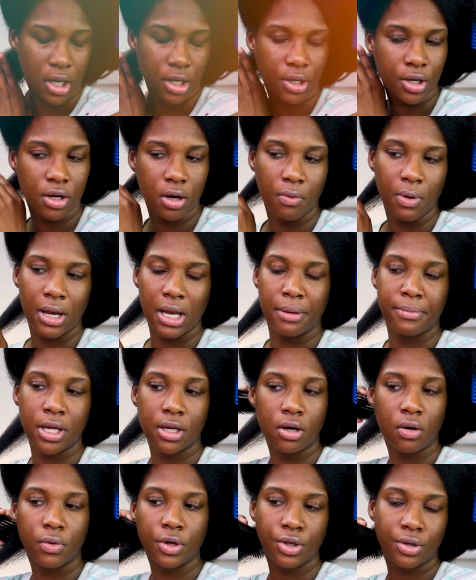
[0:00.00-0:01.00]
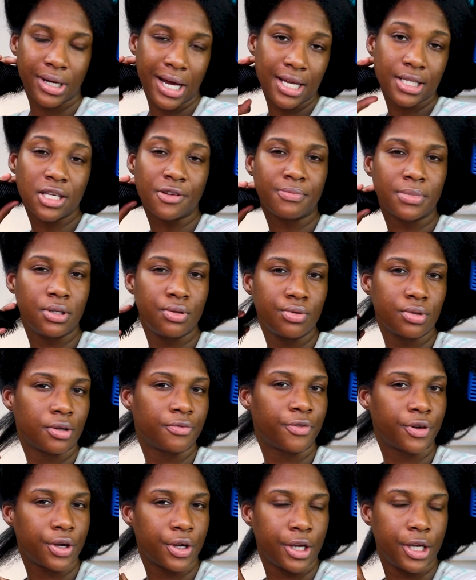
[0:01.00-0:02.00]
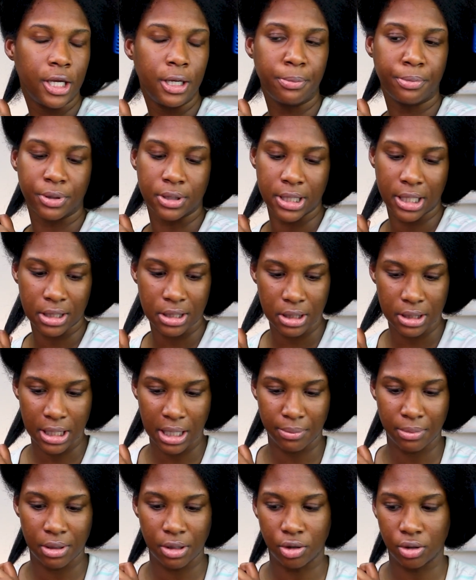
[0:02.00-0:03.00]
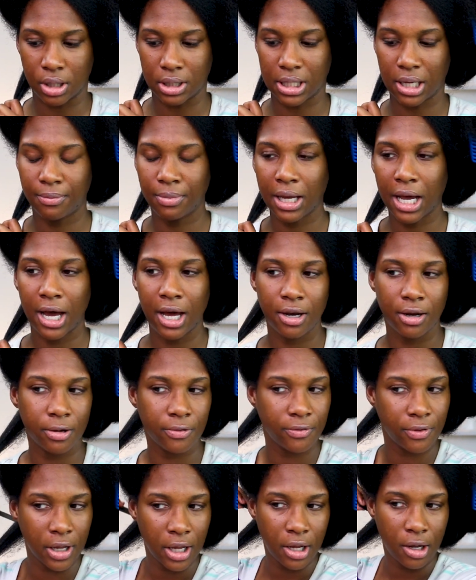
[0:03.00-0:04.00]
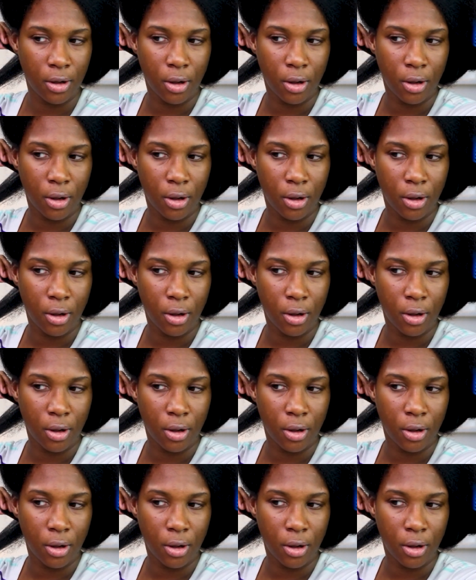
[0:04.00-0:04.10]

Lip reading: You know what? Let me know what you guys have been using for your heat protectant down below, because I'm kind of